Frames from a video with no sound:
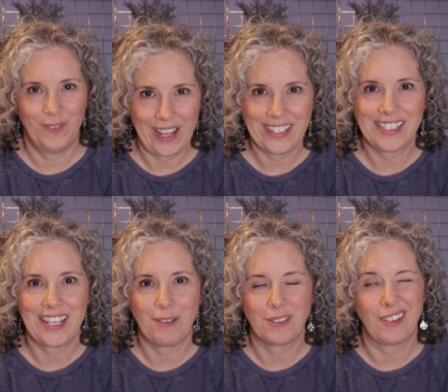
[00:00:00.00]
last
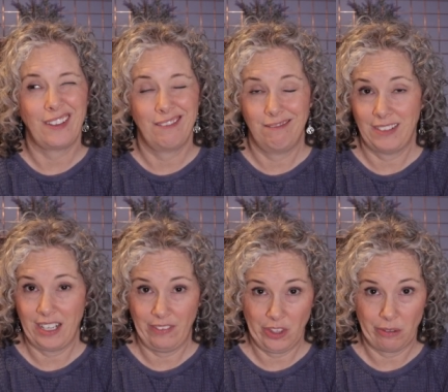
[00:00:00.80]
day was like
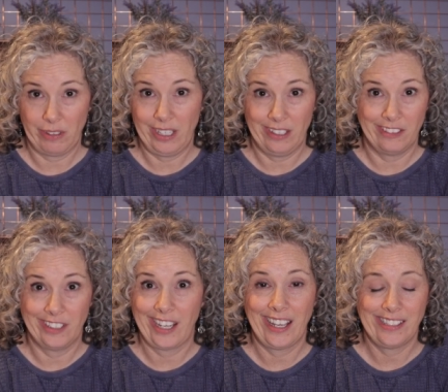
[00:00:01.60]
not even
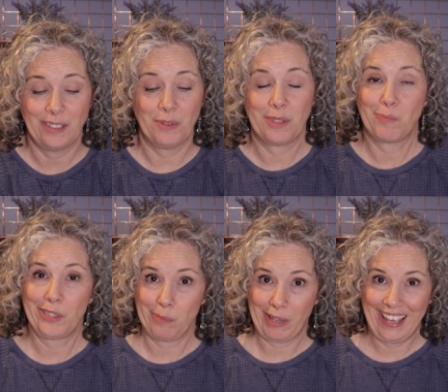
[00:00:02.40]
300, guys. It was
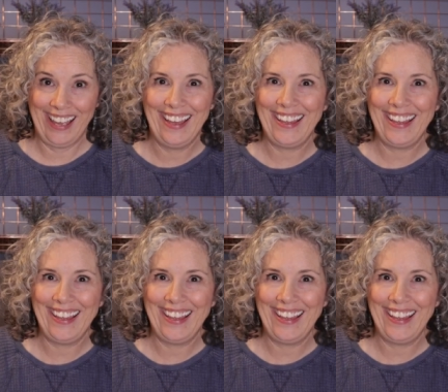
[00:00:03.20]
pretty bad.